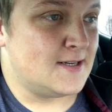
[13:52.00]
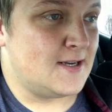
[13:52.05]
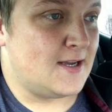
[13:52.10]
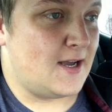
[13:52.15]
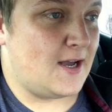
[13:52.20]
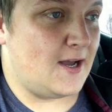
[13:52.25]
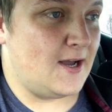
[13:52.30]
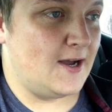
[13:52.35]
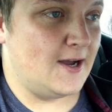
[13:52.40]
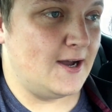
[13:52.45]

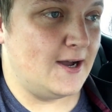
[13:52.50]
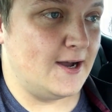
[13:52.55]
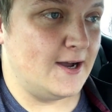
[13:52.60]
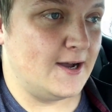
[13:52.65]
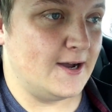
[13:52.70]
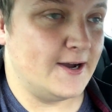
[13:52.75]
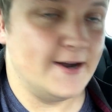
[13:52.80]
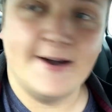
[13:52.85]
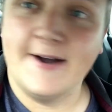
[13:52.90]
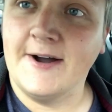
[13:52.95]

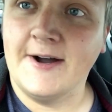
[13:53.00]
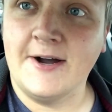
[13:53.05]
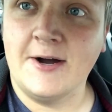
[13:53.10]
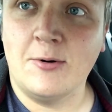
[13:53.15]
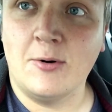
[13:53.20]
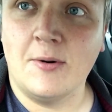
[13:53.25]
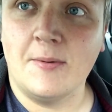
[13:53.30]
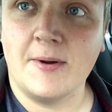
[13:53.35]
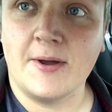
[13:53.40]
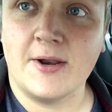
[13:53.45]
Uh,
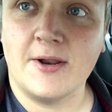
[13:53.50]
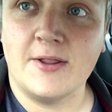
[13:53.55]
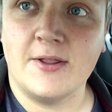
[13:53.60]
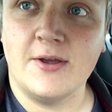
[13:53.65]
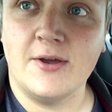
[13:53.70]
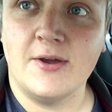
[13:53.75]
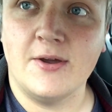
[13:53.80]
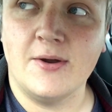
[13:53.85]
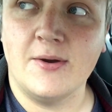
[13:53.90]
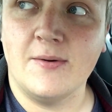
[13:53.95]
what am I going to
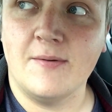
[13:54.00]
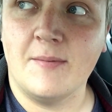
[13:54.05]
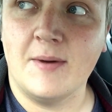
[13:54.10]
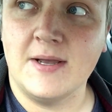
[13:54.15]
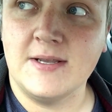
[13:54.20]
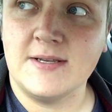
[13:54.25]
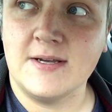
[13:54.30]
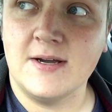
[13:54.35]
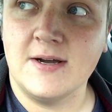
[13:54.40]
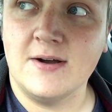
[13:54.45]
do with
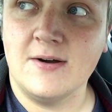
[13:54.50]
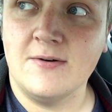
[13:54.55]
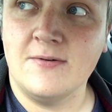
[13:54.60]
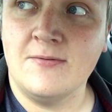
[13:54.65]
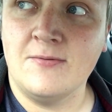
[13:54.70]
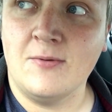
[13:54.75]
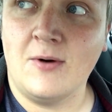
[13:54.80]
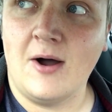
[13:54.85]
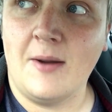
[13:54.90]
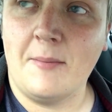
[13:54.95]
myself?
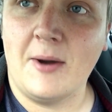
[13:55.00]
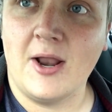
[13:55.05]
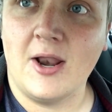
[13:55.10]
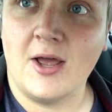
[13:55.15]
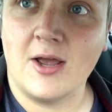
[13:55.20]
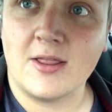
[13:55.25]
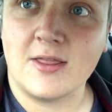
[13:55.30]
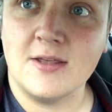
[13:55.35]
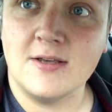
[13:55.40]
Why am I like